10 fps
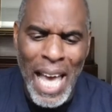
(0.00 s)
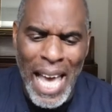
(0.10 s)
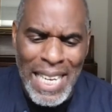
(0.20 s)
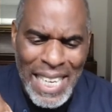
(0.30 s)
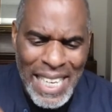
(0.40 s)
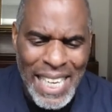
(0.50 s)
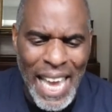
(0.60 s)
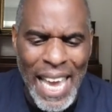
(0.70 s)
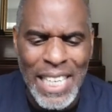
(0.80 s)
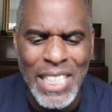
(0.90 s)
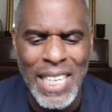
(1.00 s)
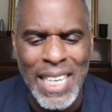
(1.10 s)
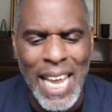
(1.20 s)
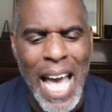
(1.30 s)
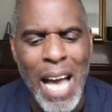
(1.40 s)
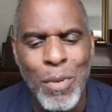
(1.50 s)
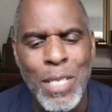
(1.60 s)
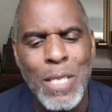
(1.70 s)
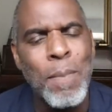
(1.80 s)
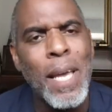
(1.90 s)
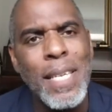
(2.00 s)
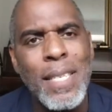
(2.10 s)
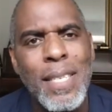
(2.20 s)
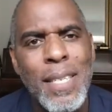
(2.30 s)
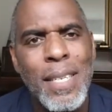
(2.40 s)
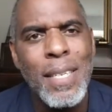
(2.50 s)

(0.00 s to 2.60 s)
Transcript: and engage in our space.